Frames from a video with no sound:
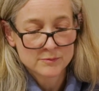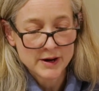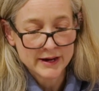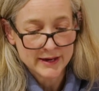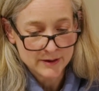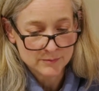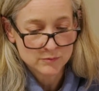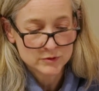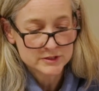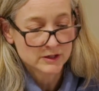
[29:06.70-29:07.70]
by
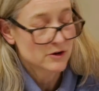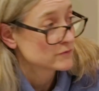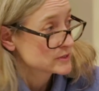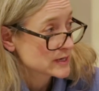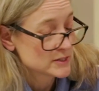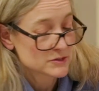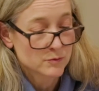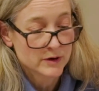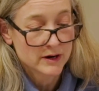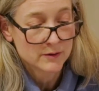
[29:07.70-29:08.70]
him was in
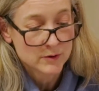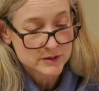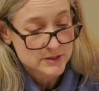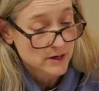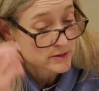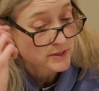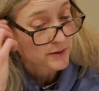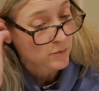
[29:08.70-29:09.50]
conversation when I once asked